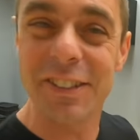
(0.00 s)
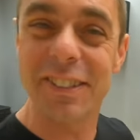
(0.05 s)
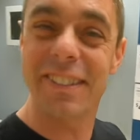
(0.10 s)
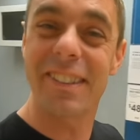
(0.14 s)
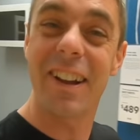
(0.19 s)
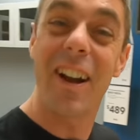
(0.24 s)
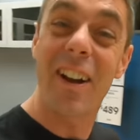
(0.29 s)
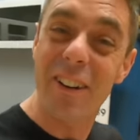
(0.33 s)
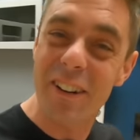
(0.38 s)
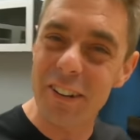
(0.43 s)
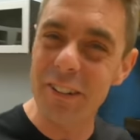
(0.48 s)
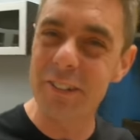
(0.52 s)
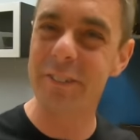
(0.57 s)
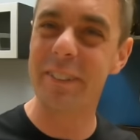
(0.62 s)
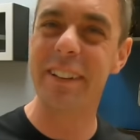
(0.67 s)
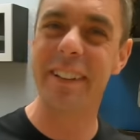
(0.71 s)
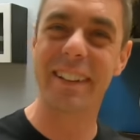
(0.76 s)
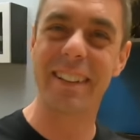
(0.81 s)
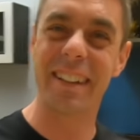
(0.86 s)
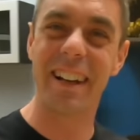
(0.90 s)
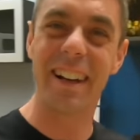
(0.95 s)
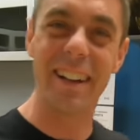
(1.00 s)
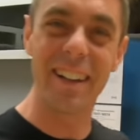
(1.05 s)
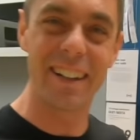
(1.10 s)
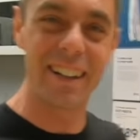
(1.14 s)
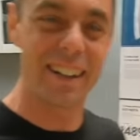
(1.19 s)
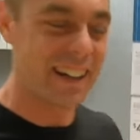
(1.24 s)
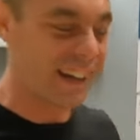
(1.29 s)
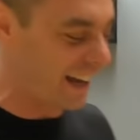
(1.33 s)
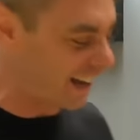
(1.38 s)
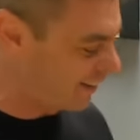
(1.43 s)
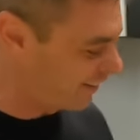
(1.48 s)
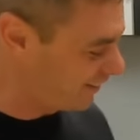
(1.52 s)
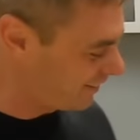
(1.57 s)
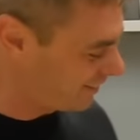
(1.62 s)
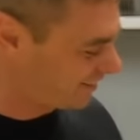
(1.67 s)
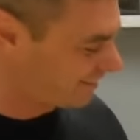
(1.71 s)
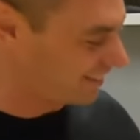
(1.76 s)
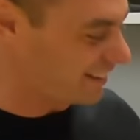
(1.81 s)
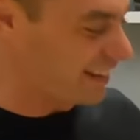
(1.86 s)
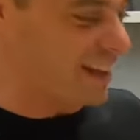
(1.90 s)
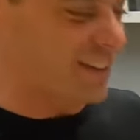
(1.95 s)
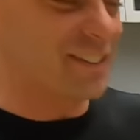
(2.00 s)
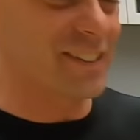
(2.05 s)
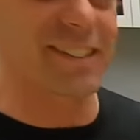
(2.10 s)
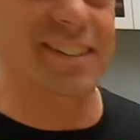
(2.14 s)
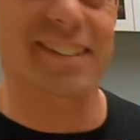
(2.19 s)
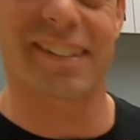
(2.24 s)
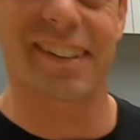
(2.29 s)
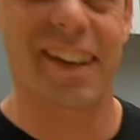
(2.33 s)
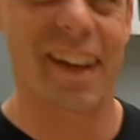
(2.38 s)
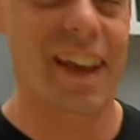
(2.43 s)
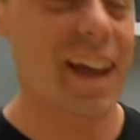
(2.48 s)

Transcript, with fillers: you. Good startled see you. me, dog. Whoa. I was, I was, were you